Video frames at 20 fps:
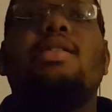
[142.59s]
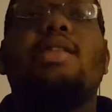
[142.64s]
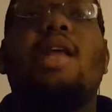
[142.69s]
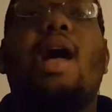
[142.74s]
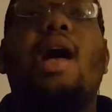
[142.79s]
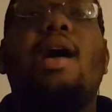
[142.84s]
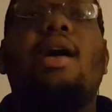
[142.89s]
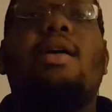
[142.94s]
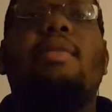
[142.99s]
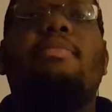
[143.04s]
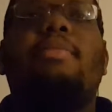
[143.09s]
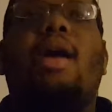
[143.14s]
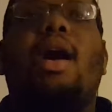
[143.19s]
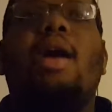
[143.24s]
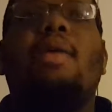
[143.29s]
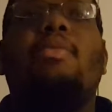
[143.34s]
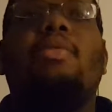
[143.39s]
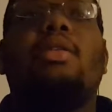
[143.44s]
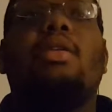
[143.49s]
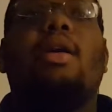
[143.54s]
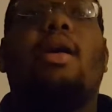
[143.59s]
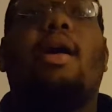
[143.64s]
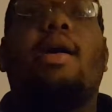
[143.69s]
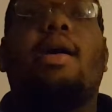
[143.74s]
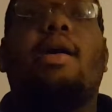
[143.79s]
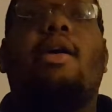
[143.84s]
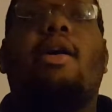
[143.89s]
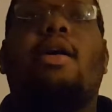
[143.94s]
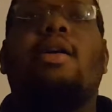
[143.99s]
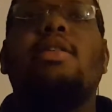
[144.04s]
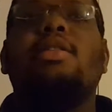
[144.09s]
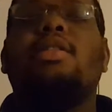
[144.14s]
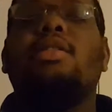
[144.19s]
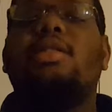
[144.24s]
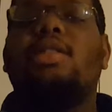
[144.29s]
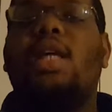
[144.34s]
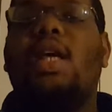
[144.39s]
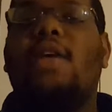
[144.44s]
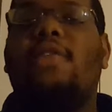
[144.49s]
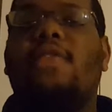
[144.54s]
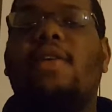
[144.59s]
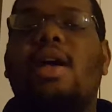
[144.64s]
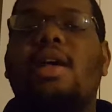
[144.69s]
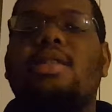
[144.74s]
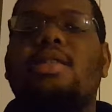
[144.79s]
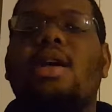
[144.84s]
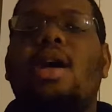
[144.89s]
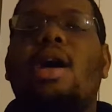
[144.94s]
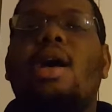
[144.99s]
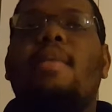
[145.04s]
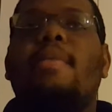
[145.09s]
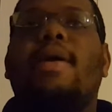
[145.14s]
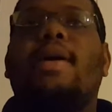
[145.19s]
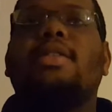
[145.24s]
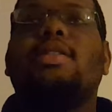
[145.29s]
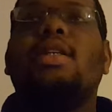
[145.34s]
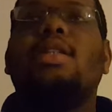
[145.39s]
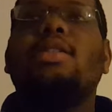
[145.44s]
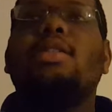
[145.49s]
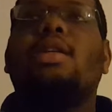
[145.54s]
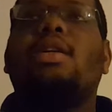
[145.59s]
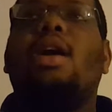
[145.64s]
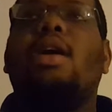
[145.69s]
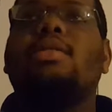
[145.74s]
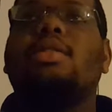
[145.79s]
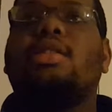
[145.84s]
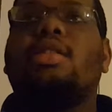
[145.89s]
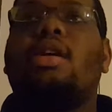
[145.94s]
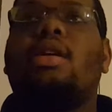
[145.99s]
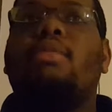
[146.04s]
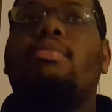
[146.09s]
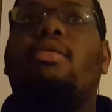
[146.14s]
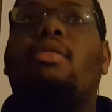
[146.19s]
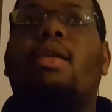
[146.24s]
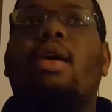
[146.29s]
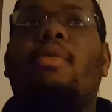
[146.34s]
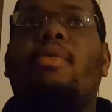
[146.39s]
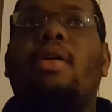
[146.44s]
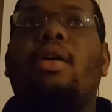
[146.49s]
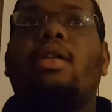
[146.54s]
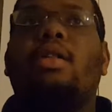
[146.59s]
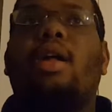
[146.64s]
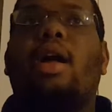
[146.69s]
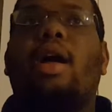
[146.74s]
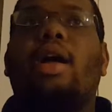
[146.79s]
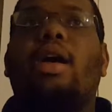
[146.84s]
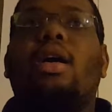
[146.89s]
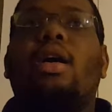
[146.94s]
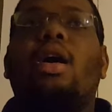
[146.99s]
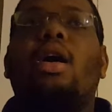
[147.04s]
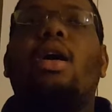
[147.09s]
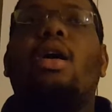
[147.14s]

That combined with our cushion defense, because there comes a certain point where you're like,